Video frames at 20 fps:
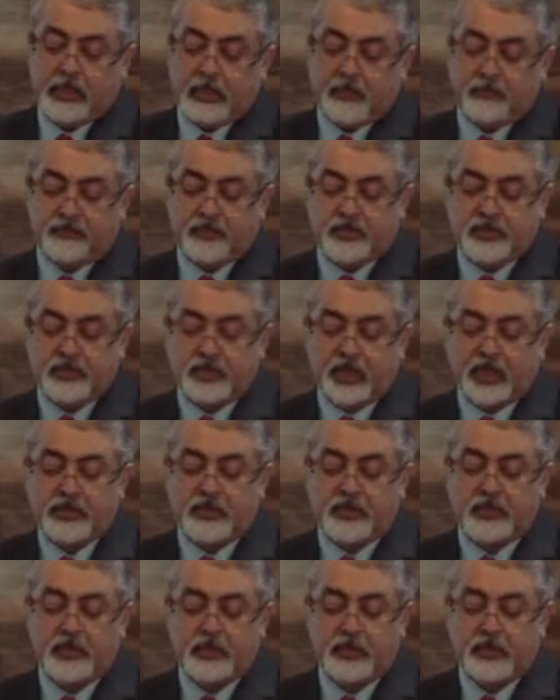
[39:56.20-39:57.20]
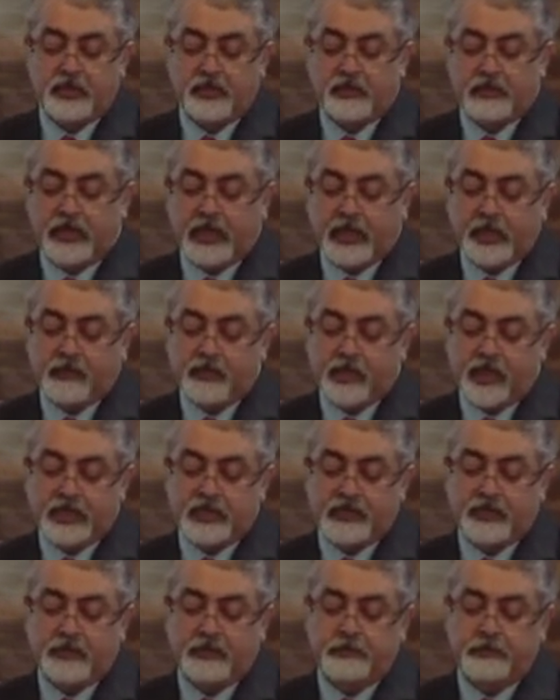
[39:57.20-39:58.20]
infrastructure,
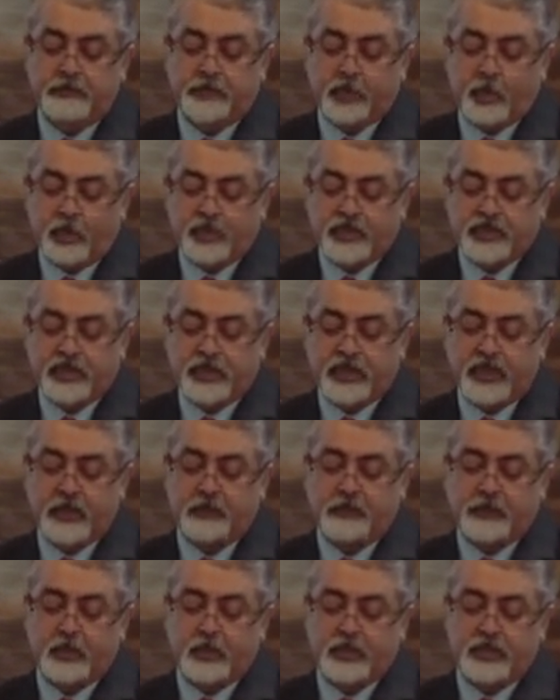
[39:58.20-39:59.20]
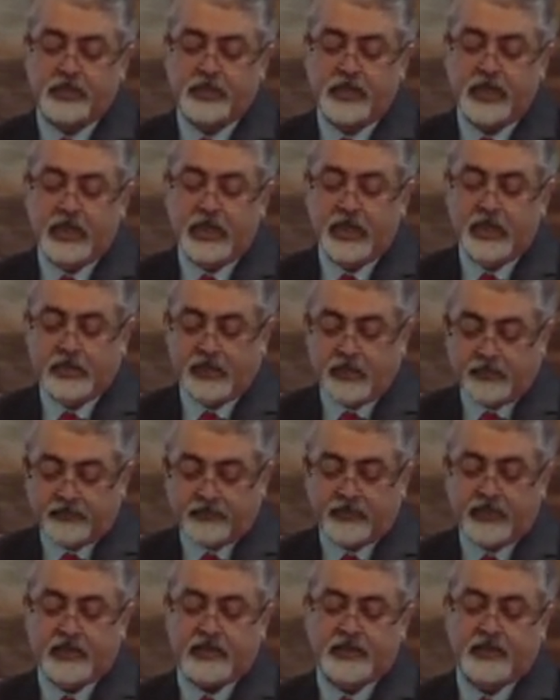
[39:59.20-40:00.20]
railways, ports and airports,
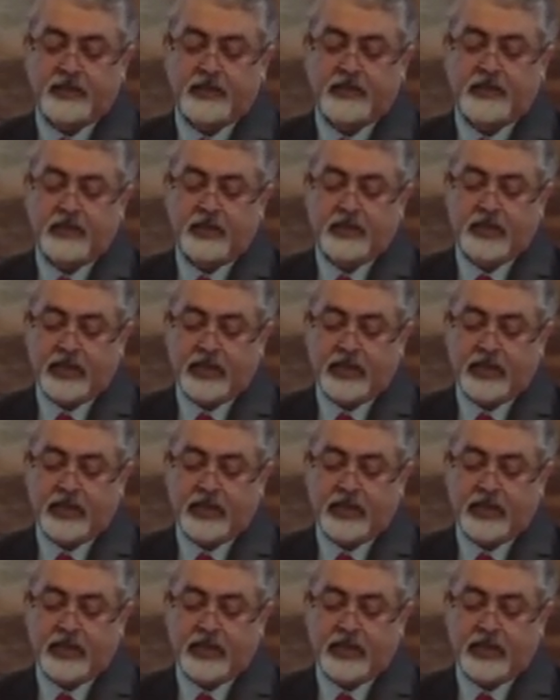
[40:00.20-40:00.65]
defense,